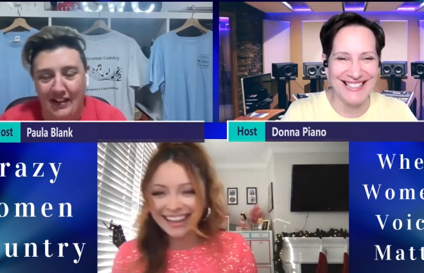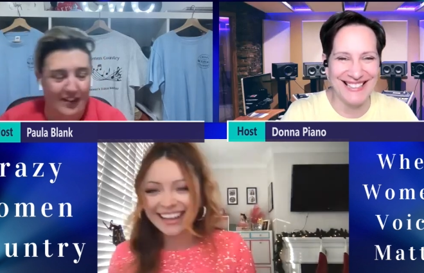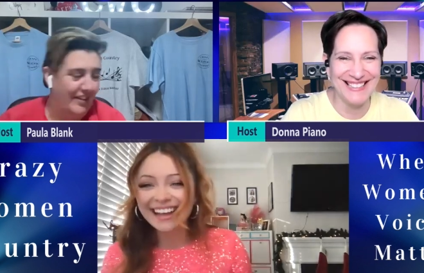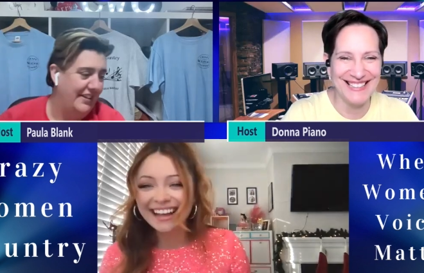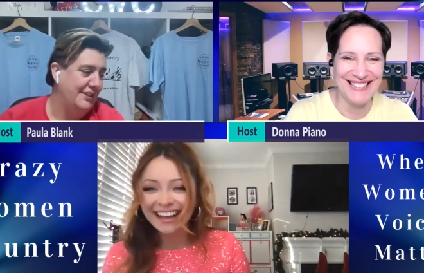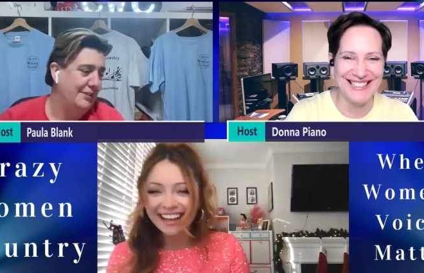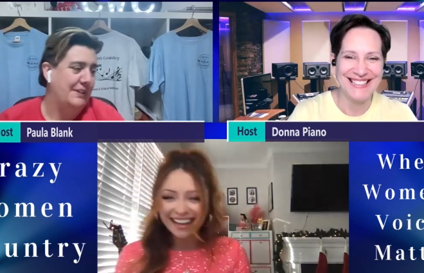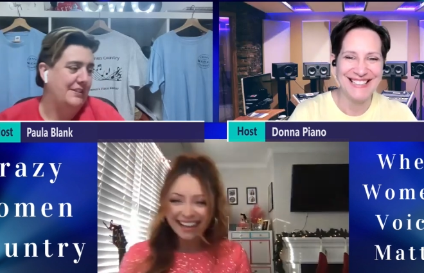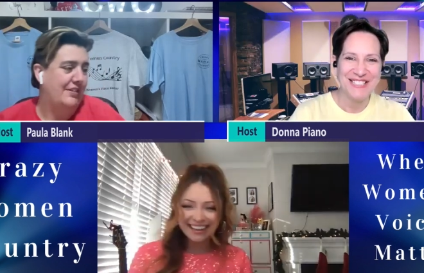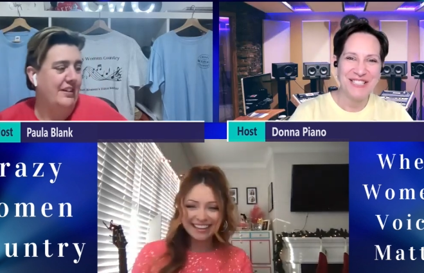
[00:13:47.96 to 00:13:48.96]
Speaker 1: love that line. That's the
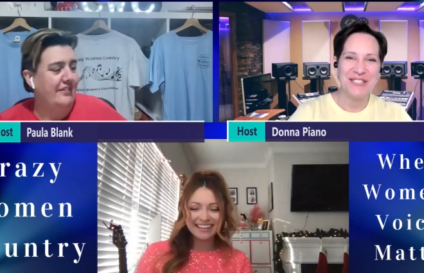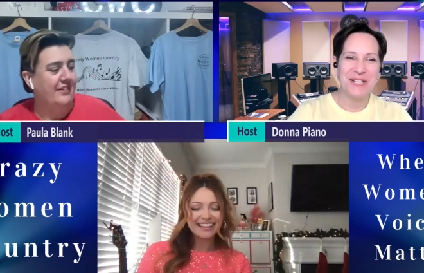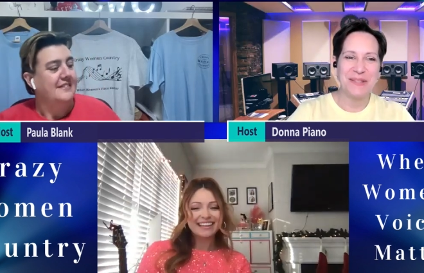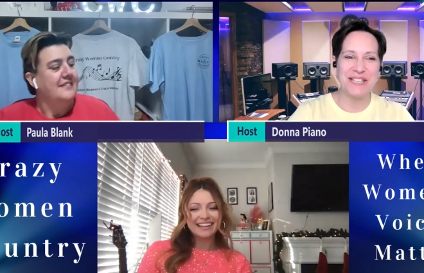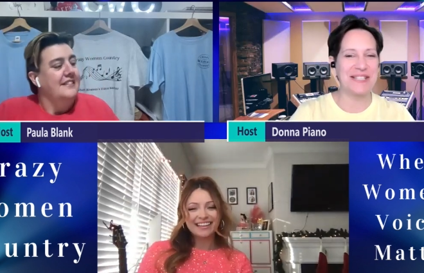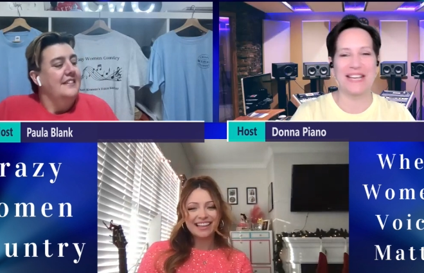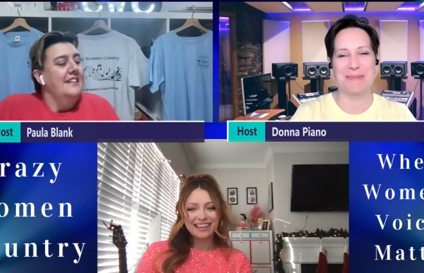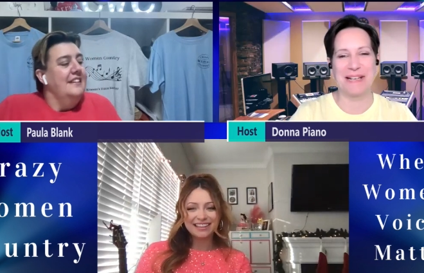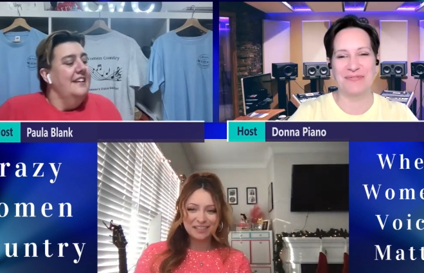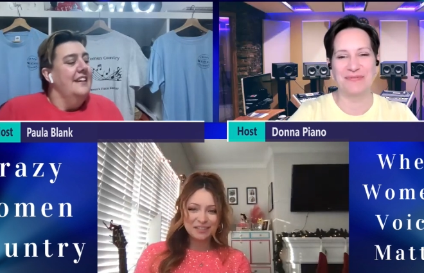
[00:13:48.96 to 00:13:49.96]
best line ever.
Speaker 2: That's
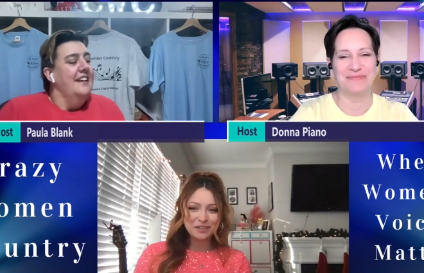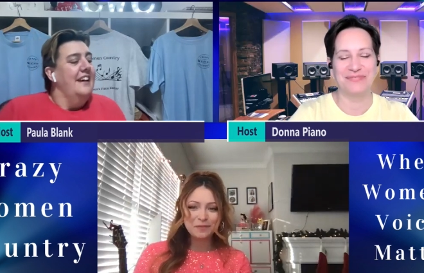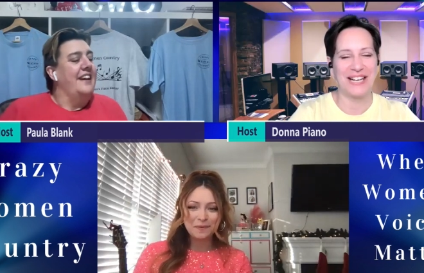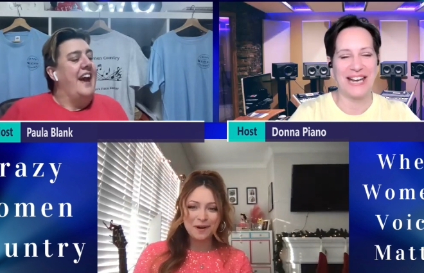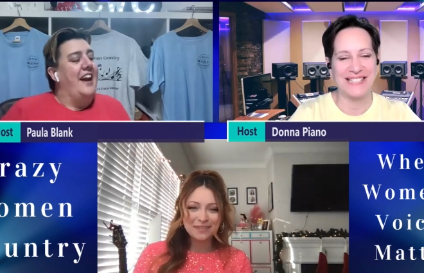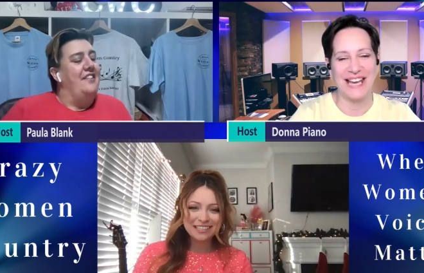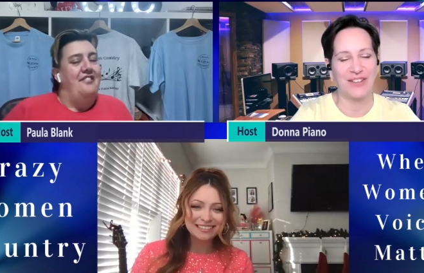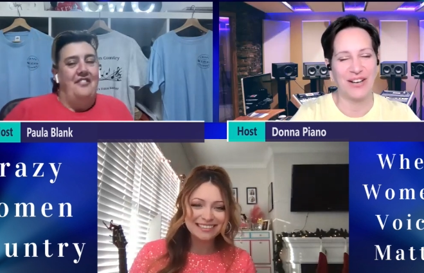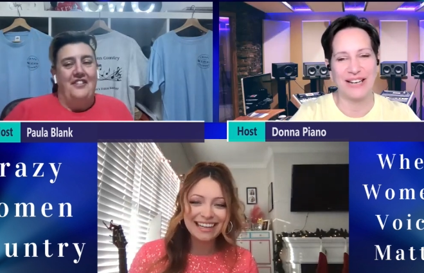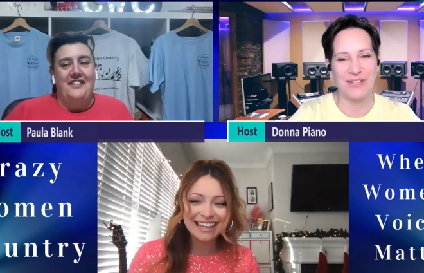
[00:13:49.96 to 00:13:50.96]
my tag okay.
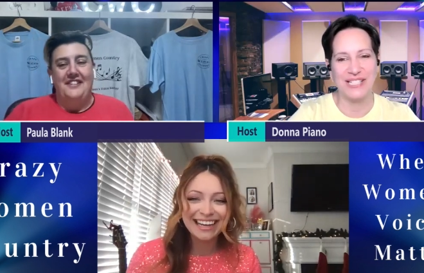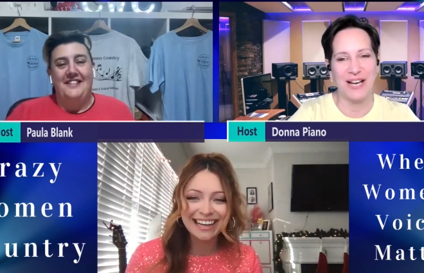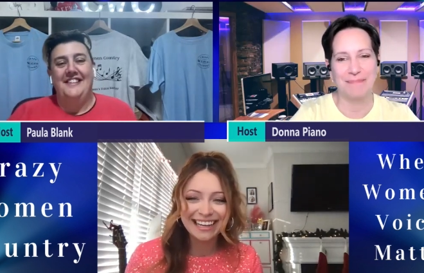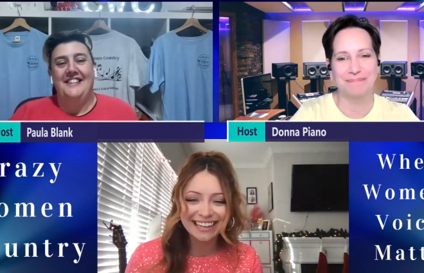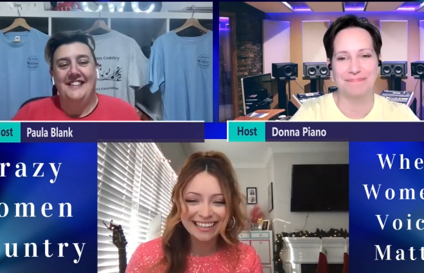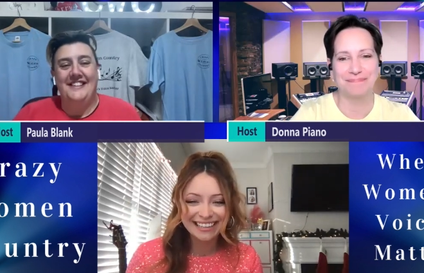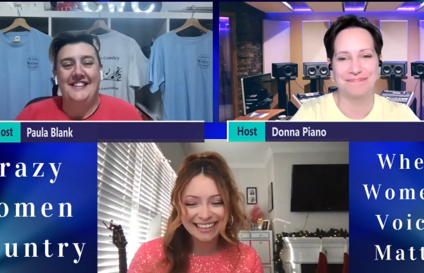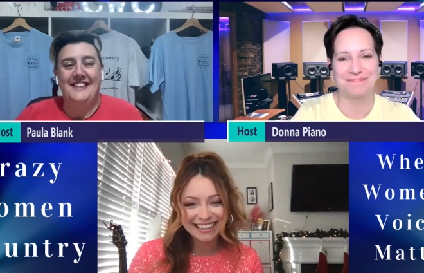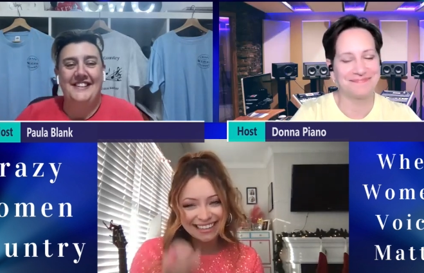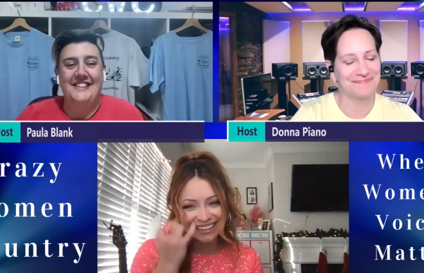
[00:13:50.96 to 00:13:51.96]
tagline every time.
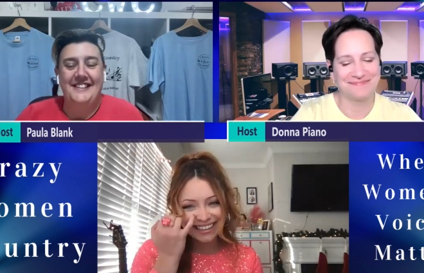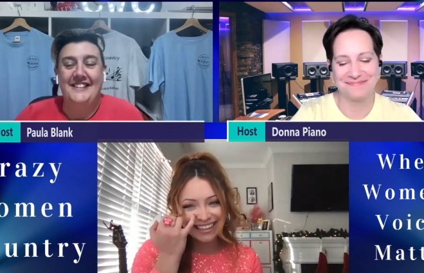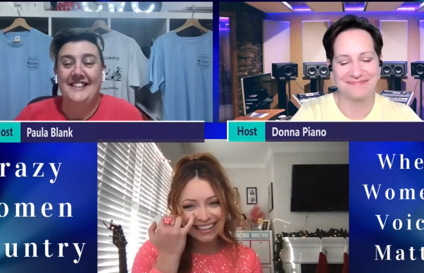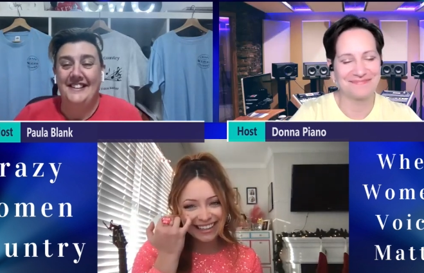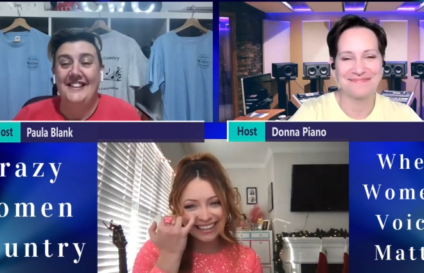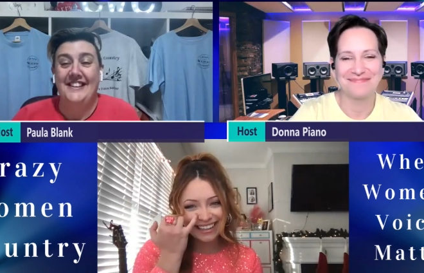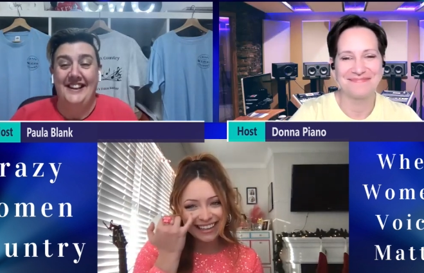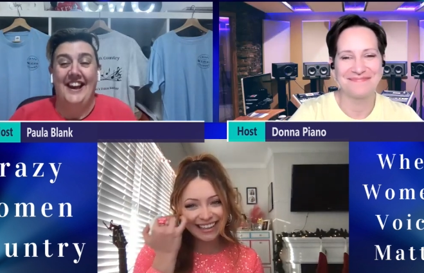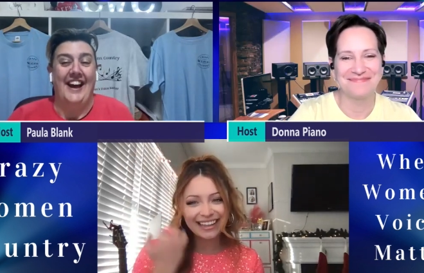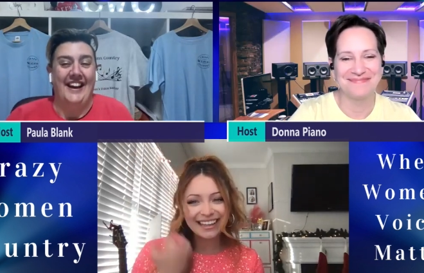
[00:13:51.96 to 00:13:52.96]

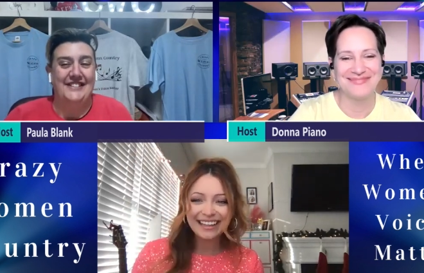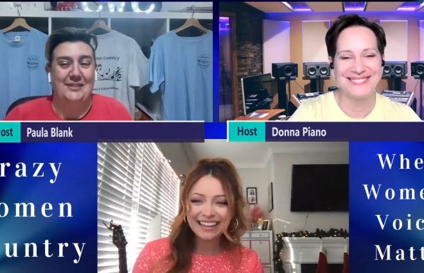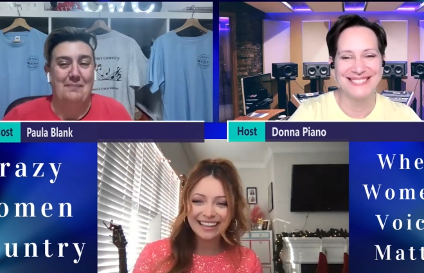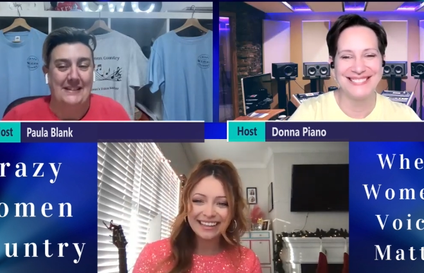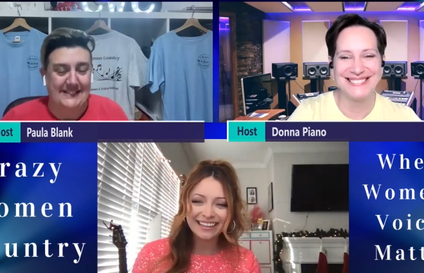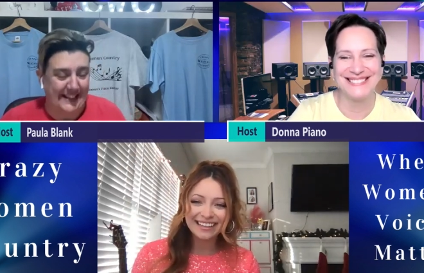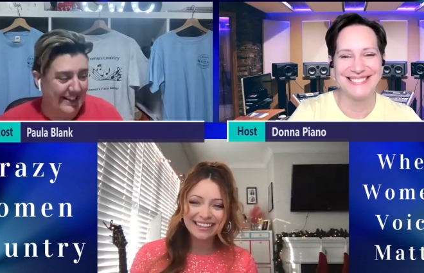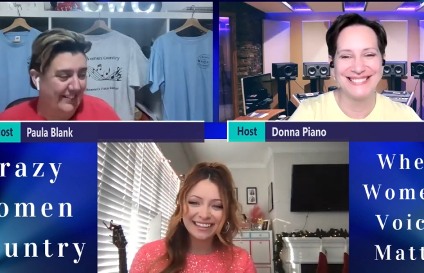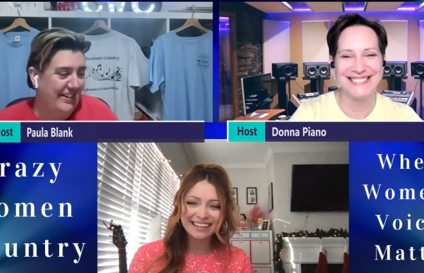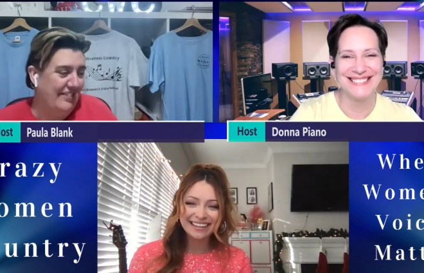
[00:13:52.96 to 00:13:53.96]
Speaker 1: Yeah, it's the best
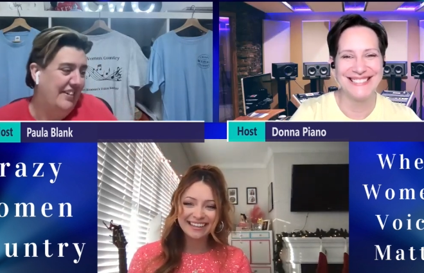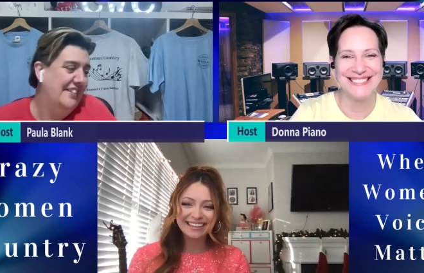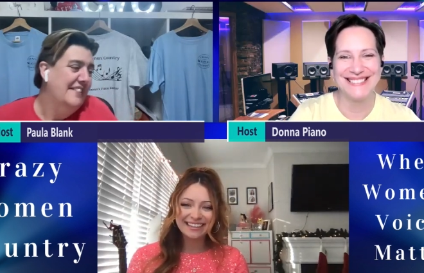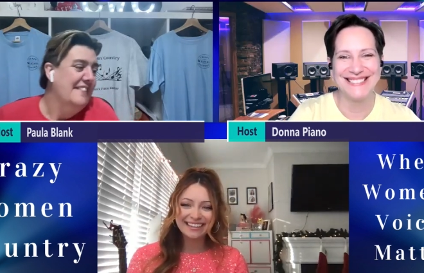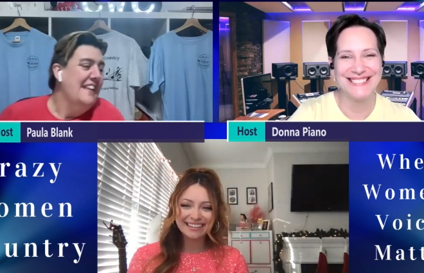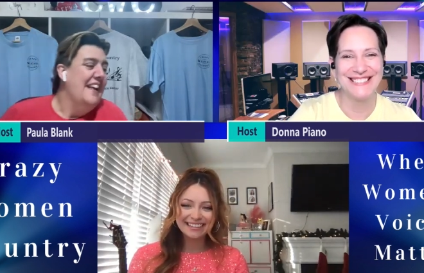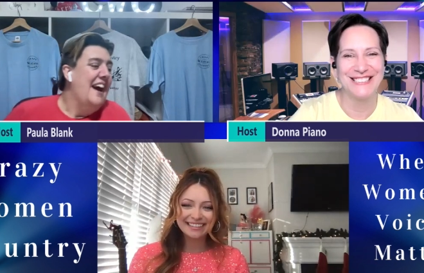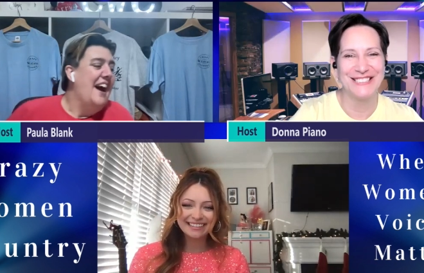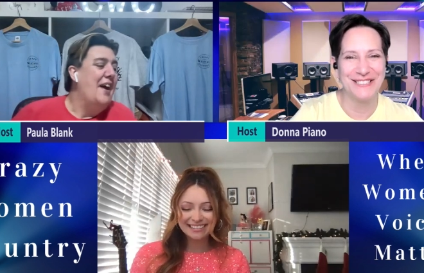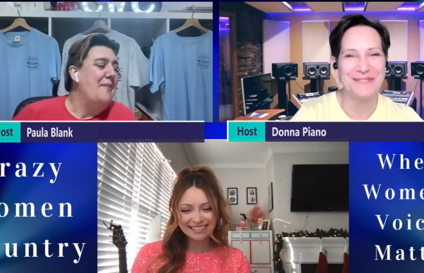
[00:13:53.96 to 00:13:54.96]
tagline ever.
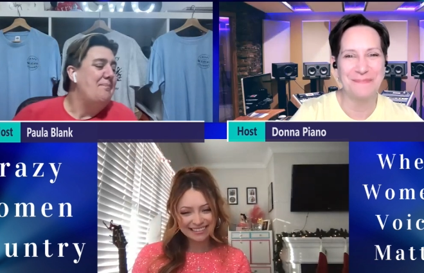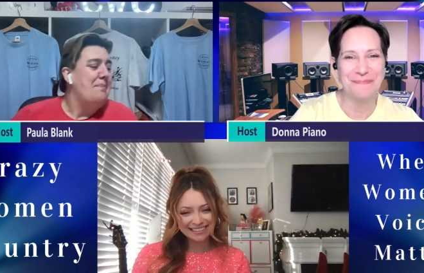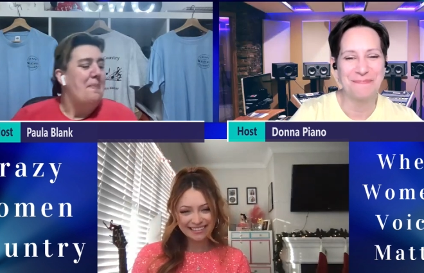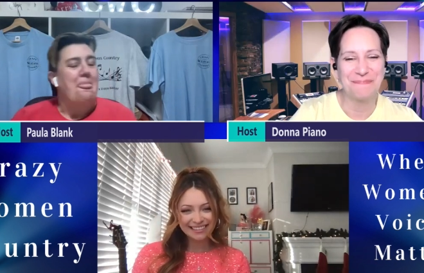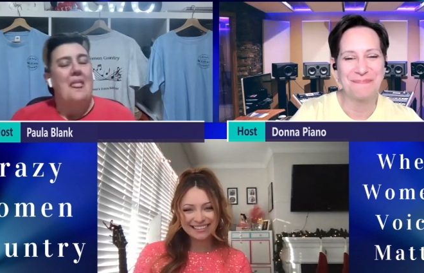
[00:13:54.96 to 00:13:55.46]
Um.